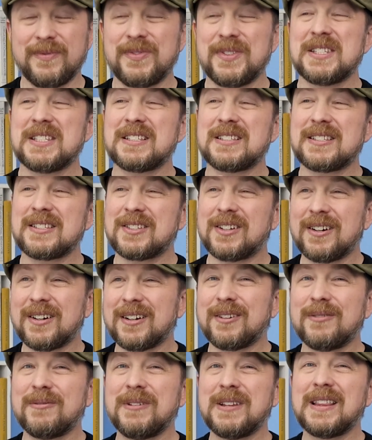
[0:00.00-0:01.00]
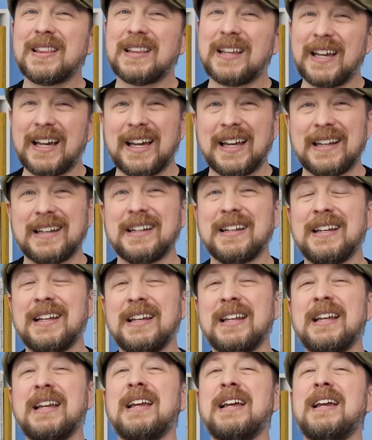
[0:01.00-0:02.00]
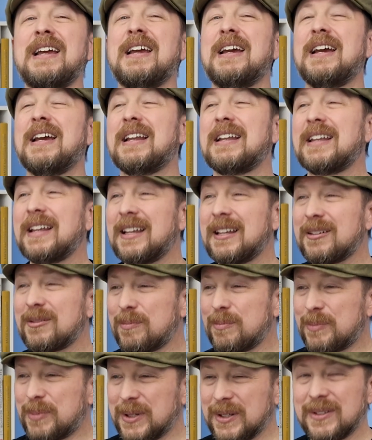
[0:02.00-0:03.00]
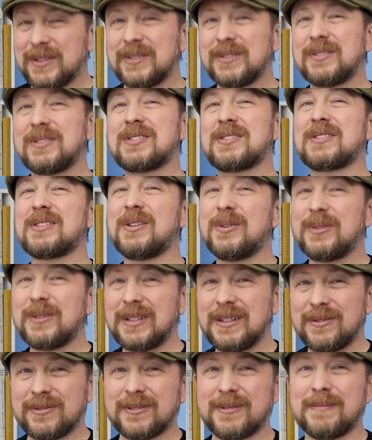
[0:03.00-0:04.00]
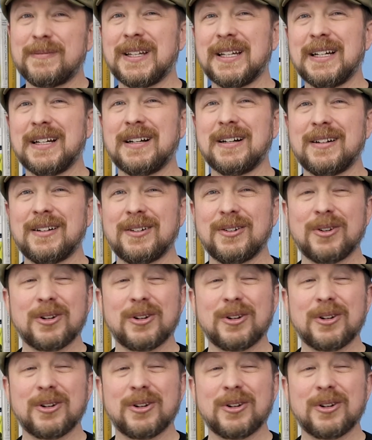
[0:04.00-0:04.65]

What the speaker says: Start with that and then build slowly from there.